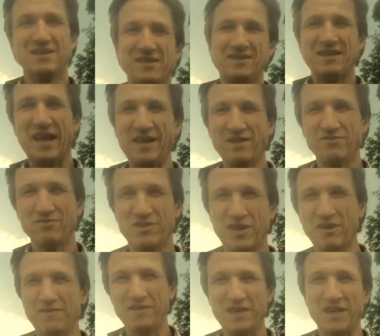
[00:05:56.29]
dangerous
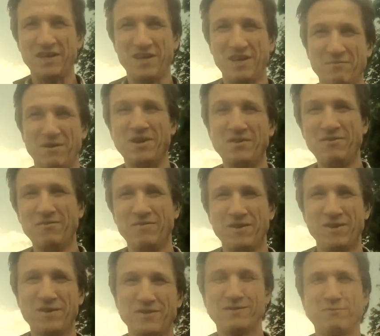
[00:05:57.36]
overtaking
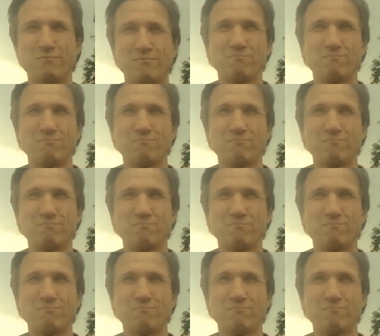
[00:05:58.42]
manoeuvres.